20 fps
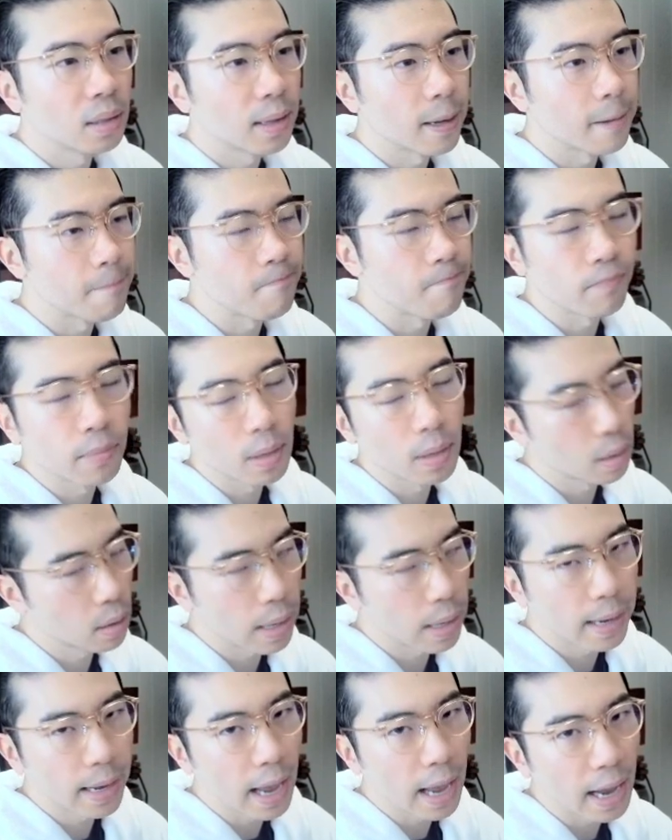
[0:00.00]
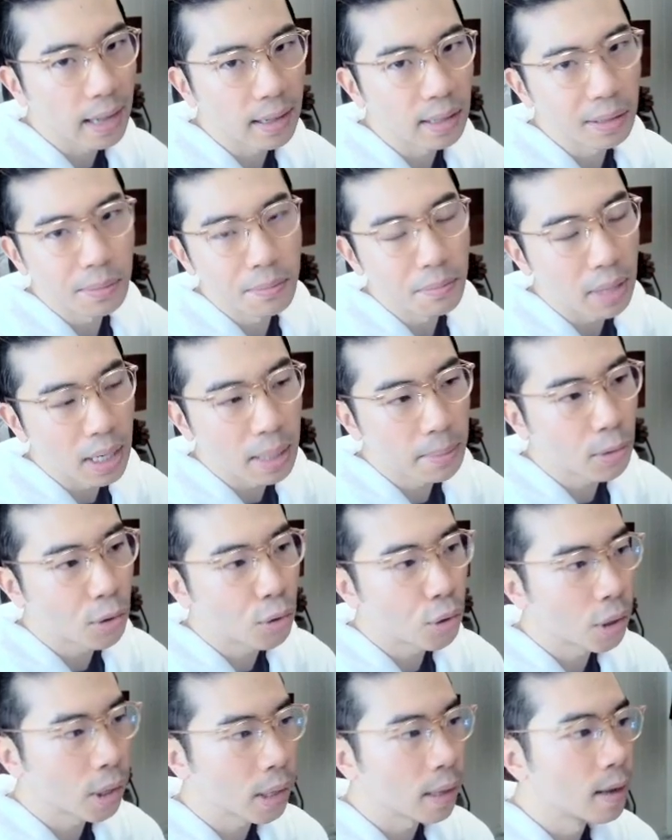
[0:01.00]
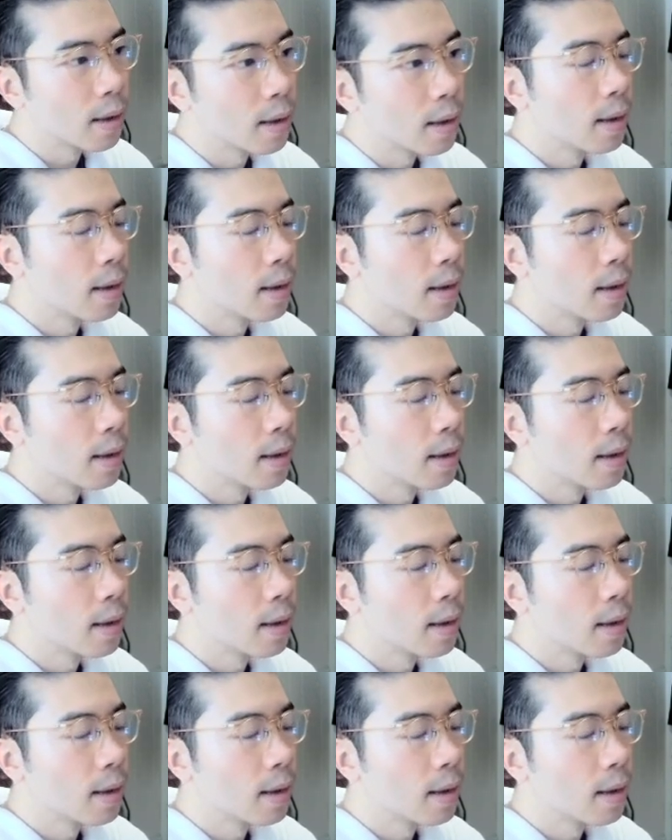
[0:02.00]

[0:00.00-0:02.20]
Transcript: like, aka this meme coin,